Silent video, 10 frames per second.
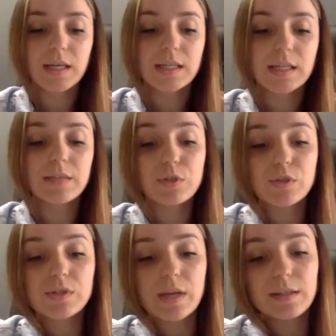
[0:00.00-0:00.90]
Civil
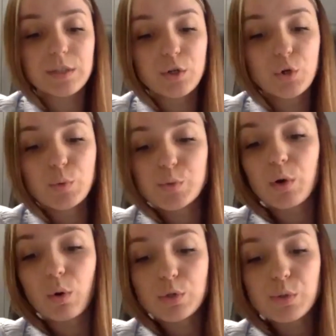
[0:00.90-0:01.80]
society groups
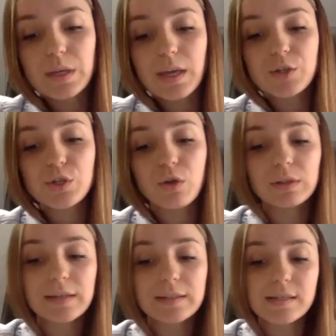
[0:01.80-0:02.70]
were also engaged in
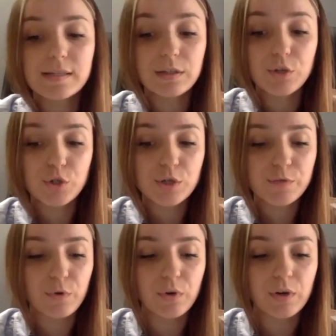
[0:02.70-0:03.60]
collecting signatures
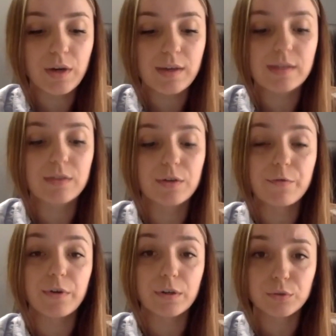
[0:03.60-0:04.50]
for organizing the
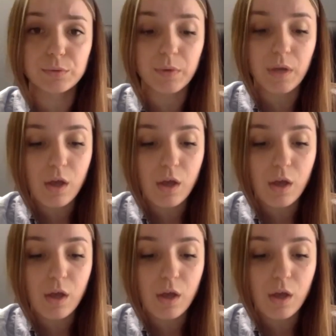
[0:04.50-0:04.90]
referendum